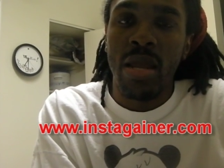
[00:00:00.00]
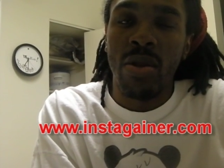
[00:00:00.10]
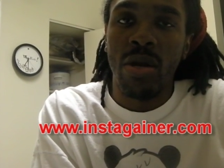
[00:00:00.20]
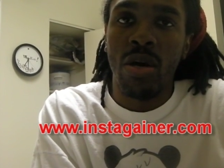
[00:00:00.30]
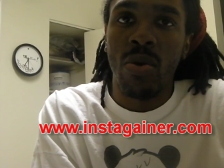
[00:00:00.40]

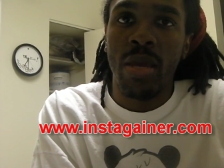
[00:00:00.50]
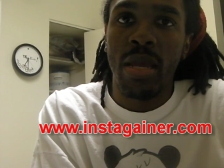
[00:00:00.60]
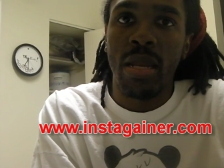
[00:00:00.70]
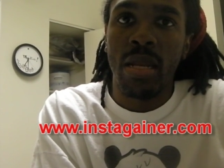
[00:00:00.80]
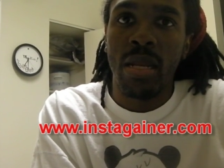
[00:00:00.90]
you know
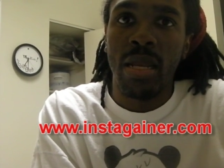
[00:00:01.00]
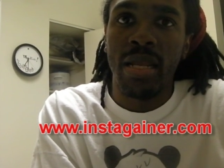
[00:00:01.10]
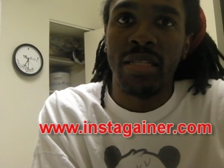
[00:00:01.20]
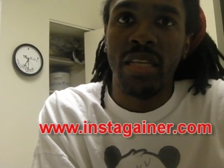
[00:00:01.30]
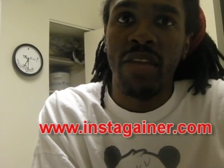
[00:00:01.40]
and
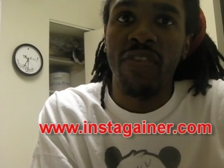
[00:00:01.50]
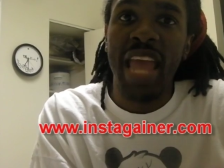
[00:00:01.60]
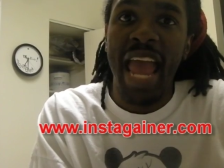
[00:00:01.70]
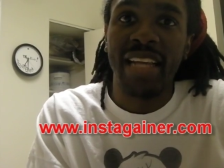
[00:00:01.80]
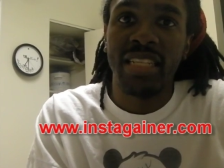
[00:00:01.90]
and see if
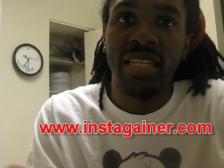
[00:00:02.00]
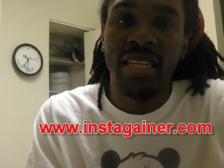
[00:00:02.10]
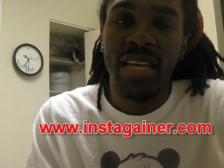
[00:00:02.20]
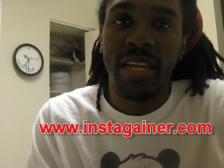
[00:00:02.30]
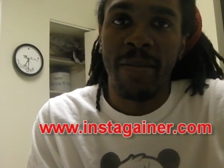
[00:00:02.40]
he actually
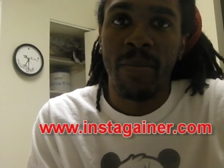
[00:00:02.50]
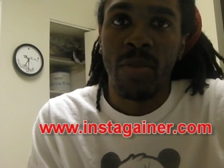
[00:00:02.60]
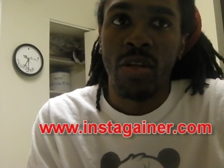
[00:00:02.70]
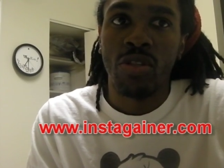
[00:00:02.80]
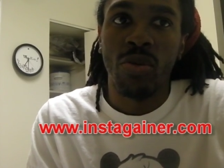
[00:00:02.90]
did it
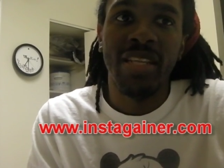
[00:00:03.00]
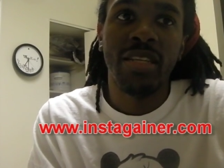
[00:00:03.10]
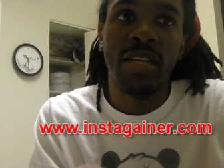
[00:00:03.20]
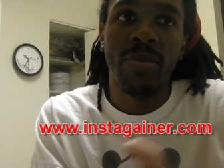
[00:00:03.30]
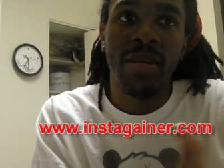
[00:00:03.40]
so
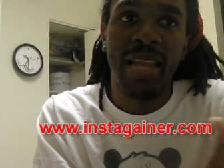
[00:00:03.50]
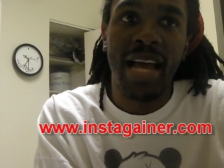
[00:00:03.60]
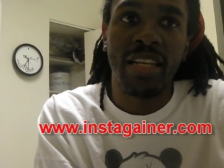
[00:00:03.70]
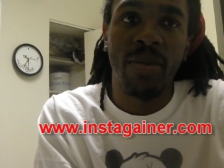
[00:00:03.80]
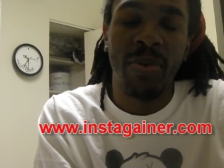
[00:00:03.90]
he's gonna be
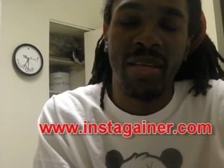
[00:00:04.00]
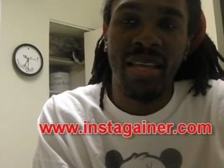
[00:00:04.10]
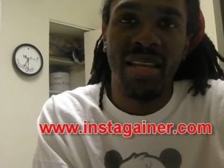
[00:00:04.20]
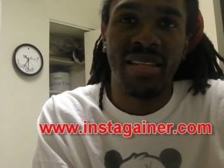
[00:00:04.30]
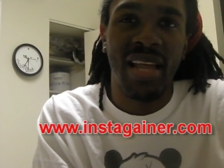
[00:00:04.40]
locked up
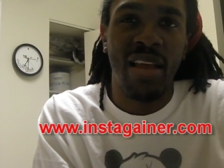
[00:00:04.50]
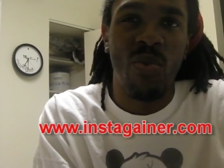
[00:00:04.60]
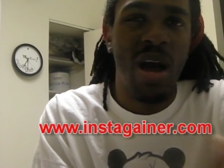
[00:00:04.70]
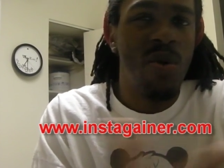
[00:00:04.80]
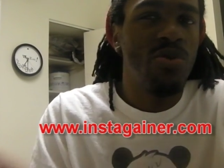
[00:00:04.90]
again
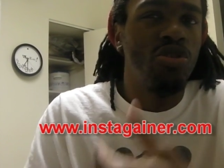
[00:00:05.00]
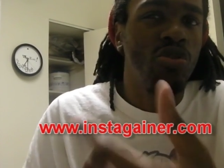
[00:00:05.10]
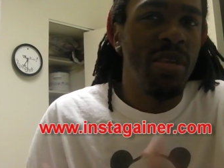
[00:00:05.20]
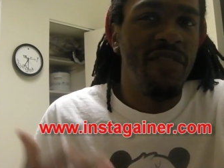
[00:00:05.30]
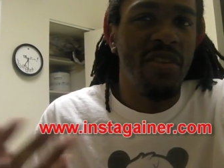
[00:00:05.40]
like why would
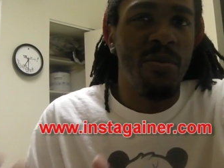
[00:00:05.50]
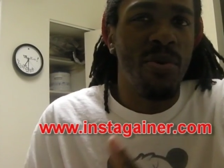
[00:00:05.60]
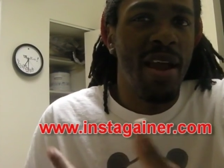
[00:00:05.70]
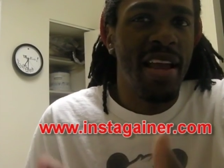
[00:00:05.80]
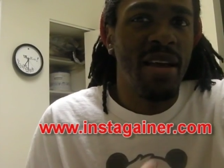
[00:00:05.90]
you even
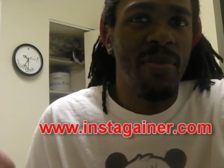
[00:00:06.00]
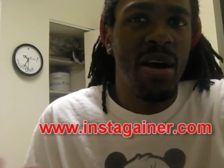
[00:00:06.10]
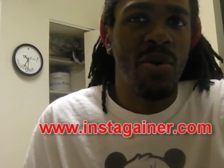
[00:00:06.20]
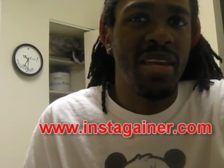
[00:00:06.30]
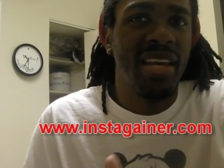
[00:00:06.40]
brag
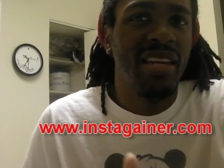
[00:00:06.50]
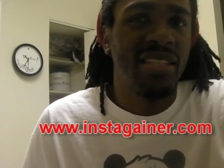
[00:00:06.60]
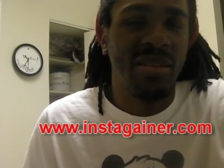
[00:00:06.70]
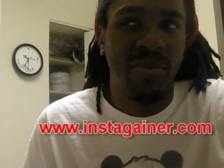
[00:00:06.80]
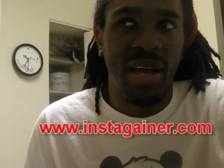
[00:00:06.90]
about
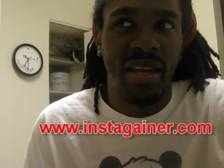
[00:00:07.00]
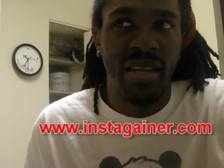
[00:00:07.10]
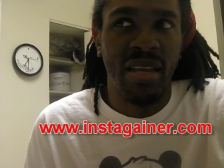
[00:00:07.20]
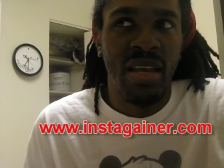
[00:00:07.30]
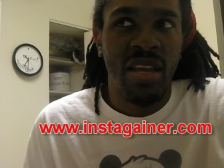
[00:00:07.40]
killing
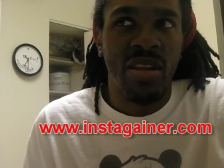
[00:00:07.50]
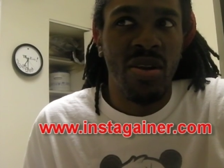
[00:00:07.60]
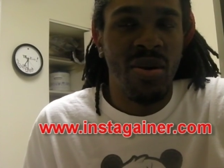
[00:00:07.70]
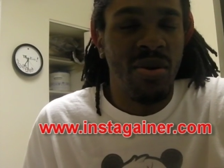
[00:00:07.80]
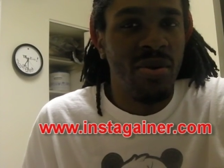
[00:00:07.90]
somebody
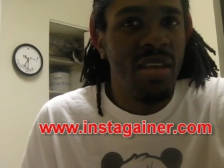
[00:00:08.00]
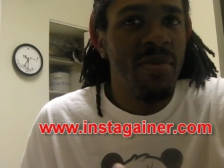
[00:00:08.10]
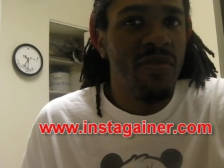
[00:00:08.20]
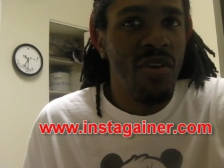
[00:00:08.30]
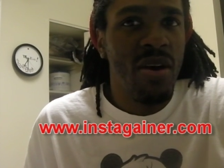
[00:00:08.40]
you know don't
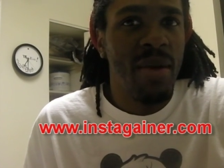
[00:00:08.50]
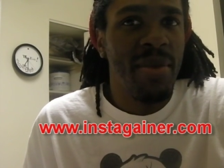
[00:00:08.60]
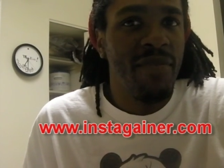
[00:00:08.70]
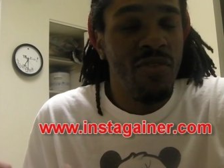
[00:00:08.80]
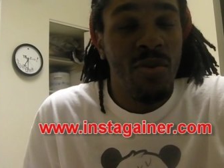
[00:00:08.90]
get me wrong i
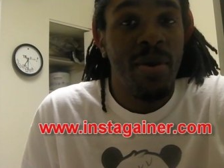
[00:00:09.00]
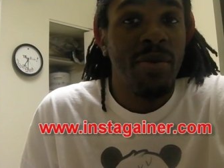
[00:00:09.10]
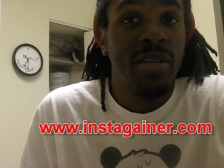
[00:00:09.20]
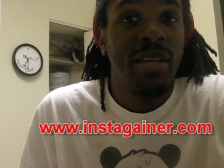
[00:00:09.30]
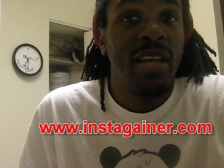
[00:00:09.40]
mean if you
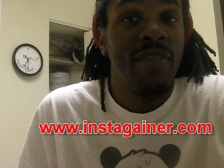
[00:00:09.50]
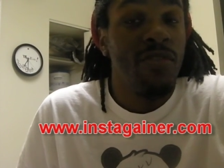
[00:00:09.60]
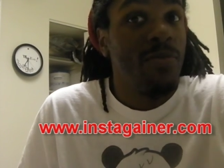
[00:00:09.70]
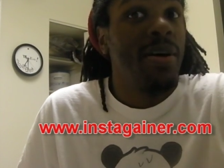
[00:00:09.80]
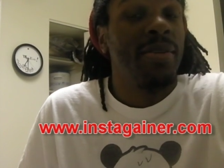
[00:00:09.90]
about that
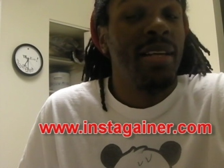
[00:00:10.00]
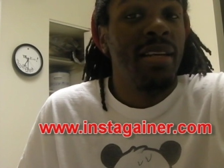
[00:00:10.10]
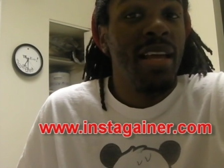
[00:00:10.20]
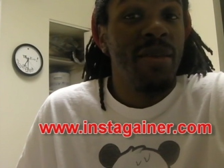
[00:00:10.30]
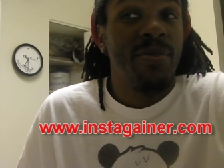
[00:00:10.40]
life you about
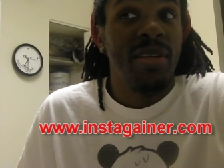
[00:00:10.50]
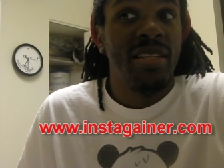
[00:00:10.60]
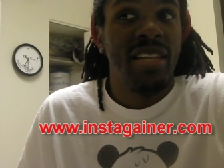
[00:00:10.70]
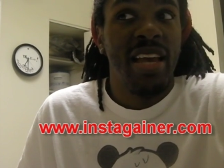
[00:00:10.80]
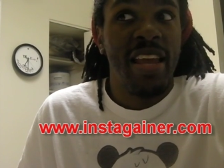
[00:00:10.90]
that life but
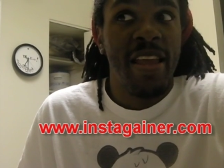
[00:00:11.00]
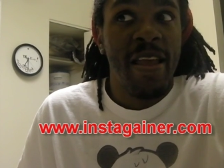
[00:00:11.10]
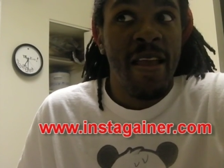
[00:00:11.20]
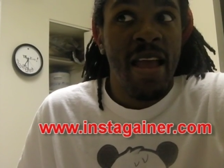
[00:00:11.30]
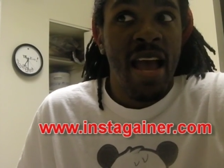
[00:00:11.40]
it's like